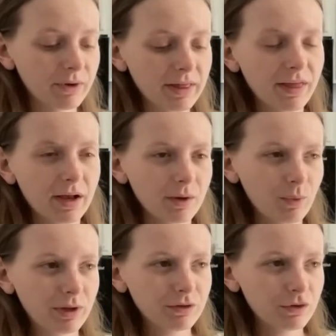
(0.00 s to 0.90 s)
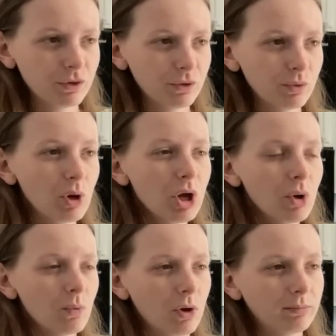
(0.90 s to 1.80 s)
I think I went to
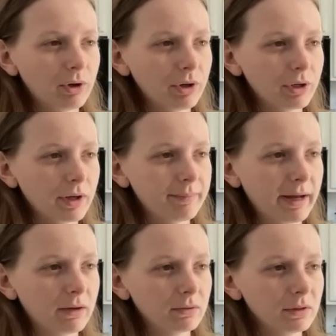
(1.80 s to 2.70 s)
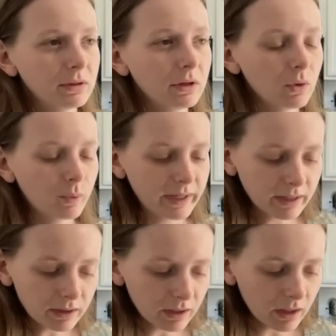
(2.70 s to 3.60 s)
Walmart about a week
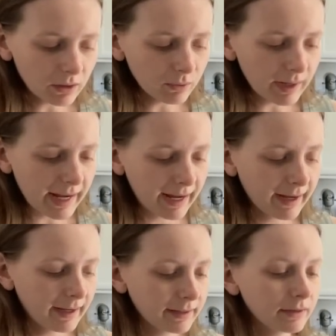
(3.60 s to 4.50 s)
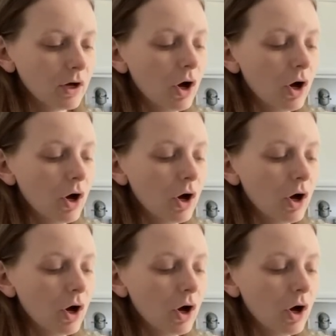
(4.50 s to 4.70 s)
ago and